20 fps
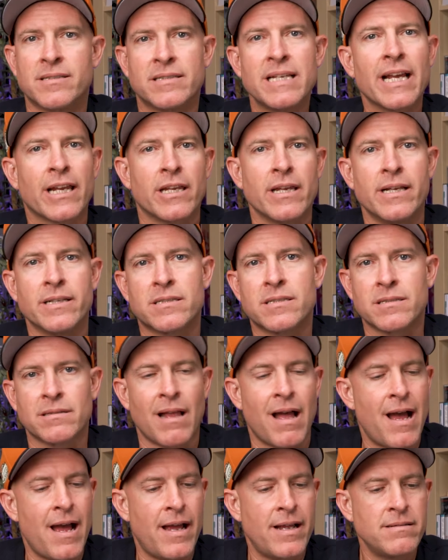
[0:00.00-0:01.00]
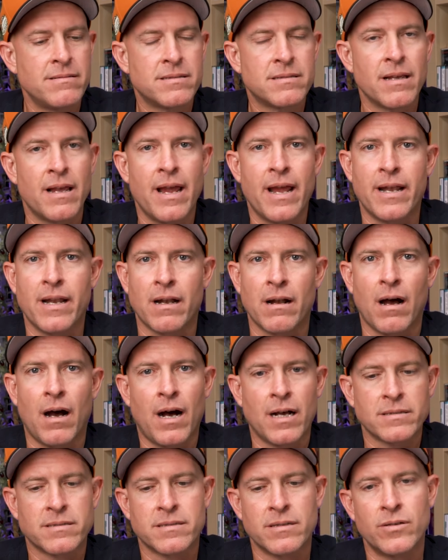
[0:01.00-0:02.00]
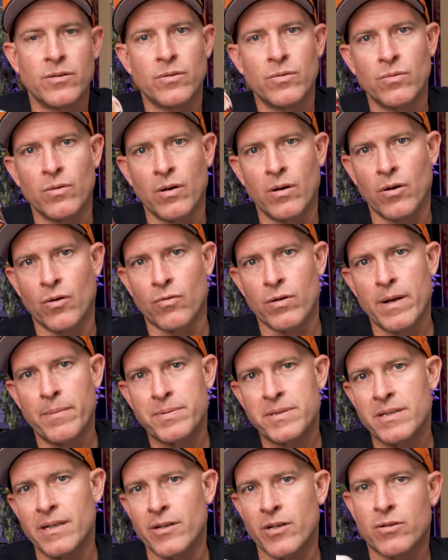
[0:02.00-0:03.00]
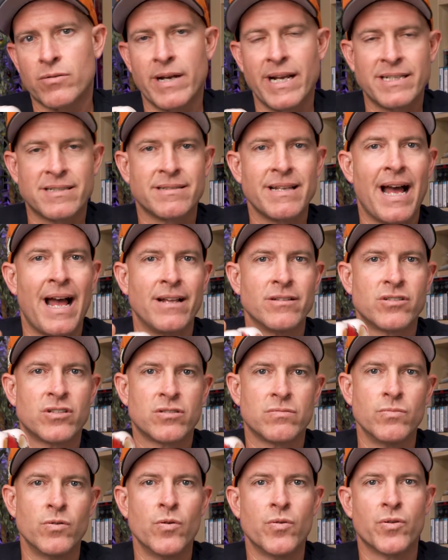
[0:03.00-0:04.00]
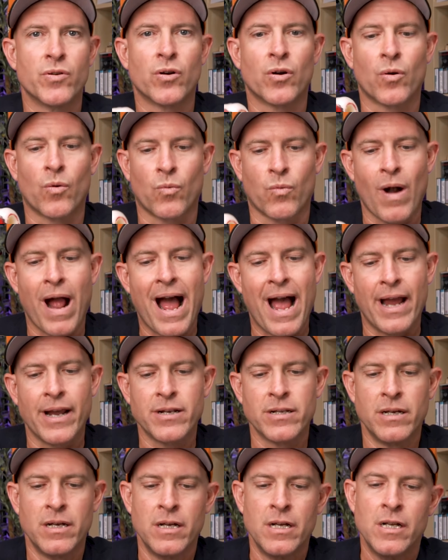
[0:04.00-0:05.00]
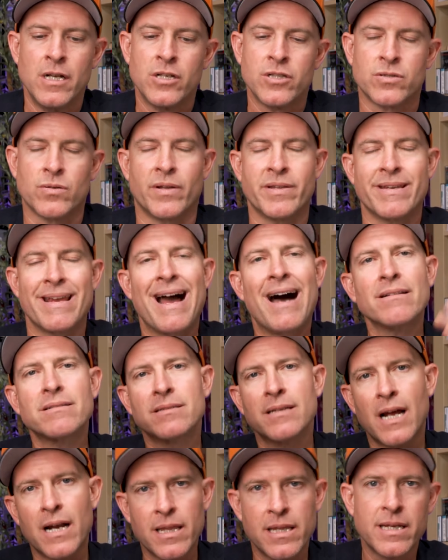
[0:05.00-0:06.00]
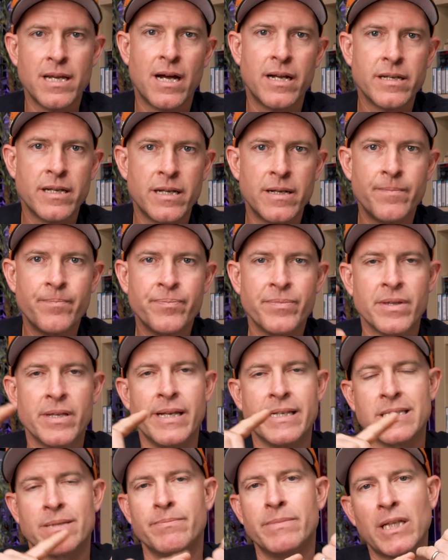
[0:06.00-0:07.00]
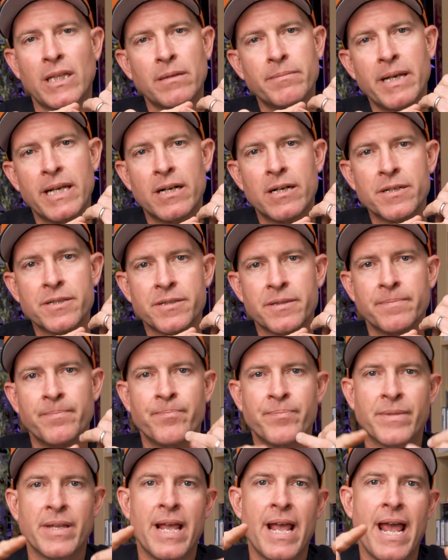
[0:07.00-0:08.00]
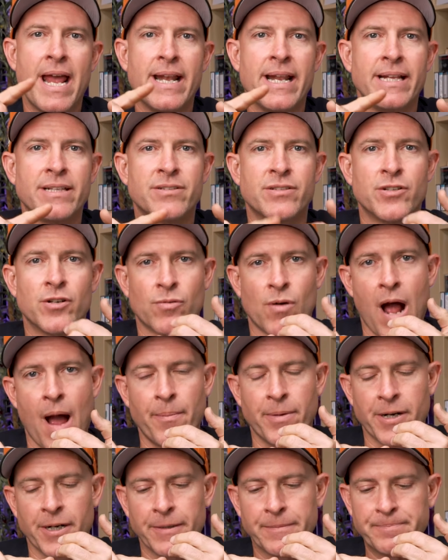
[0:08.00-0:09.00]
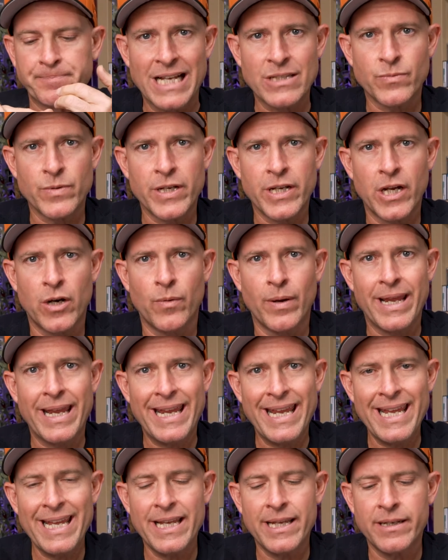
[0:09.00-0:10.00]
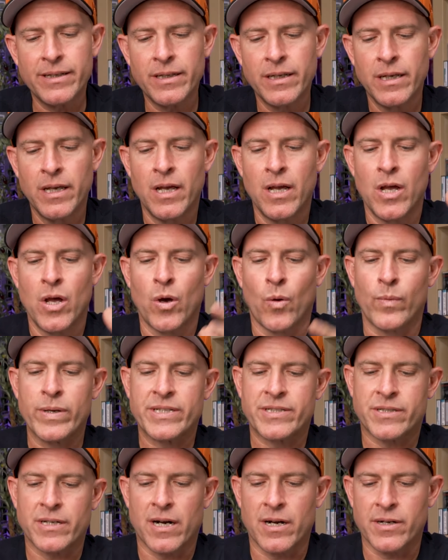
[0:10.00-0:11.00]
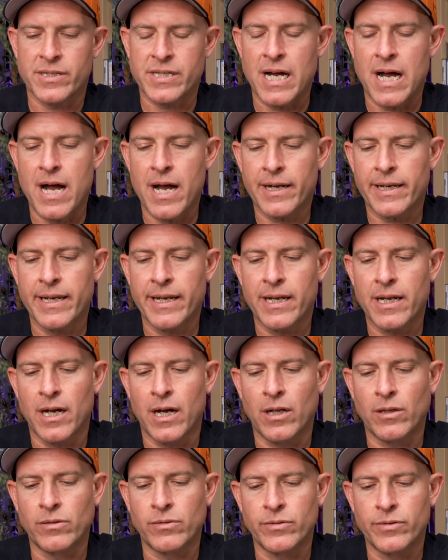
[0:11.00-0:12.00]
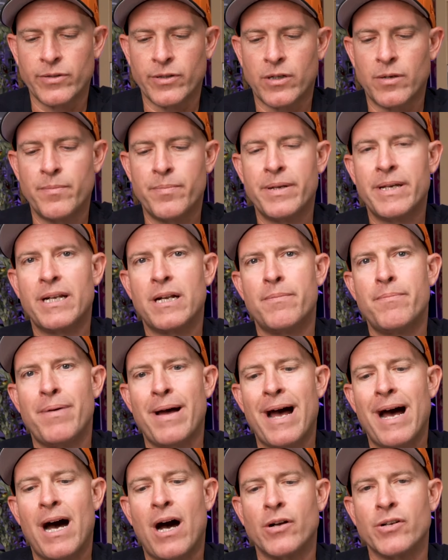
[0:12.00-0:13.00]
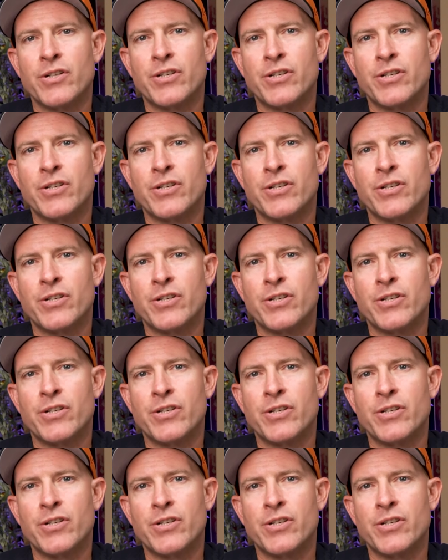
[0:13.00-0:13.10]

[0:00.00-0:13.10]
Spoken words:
sick. It slides and it also grips and creates that smoother ride. So on the outside of the onion, it's millimeters and it's durometer. As we go in, we start talking a little bit about